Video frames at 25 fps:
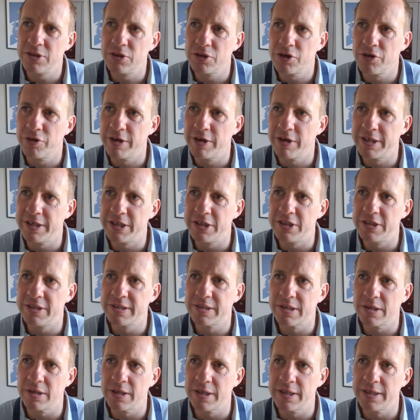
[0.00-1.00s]
in your career did you
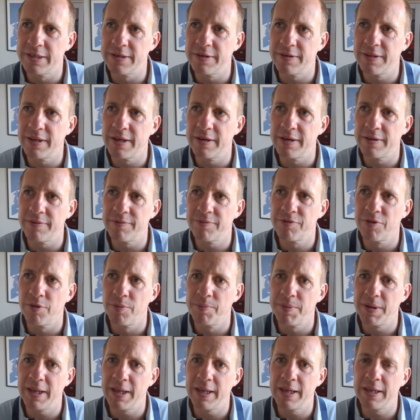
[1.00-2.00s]
decide that
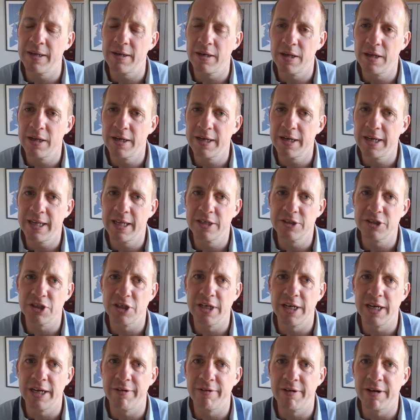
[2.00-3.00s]
from being learning
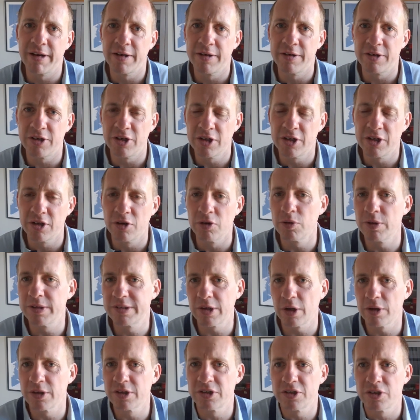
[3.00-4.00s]
engineering, and you can always
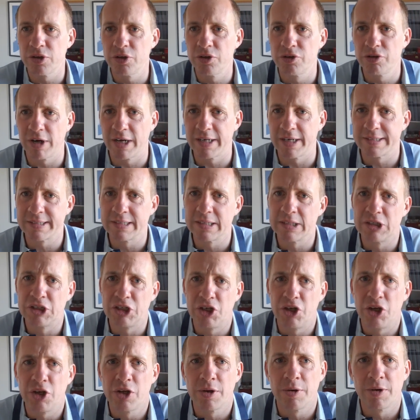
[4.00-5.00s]
go into two tracks,
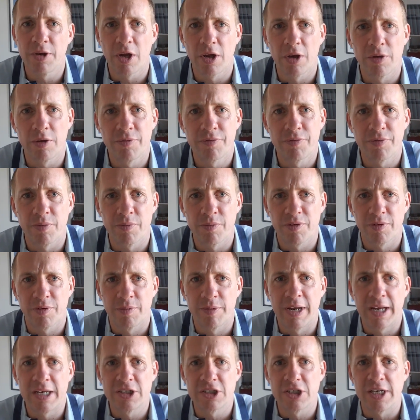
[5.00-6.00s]
can't you? You can go from
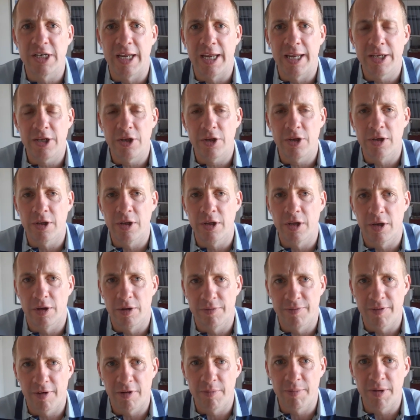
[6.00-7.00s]
an engineer, you can
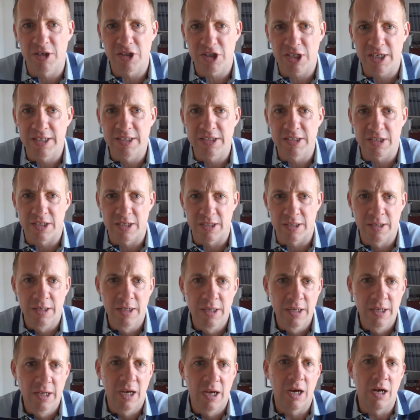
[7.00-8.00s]
go very much into
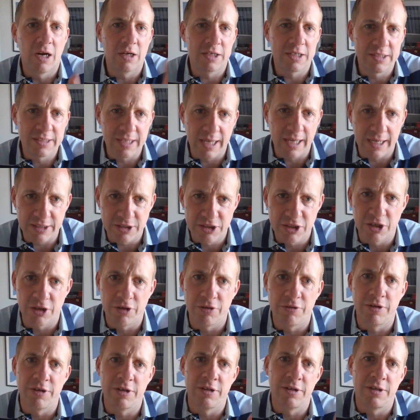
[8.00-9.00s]

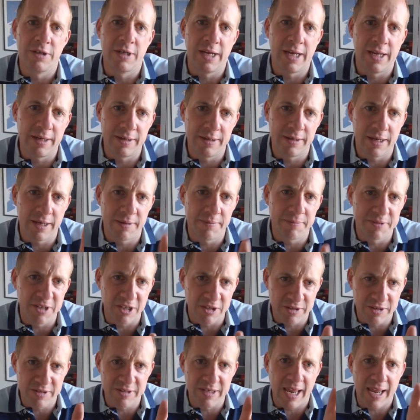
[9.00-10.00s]
architecture and
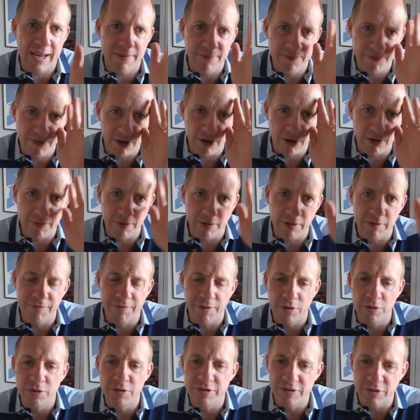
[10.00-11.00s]
just staying very, very
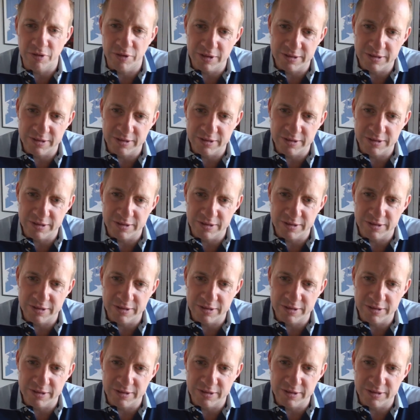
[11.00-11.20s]
focused on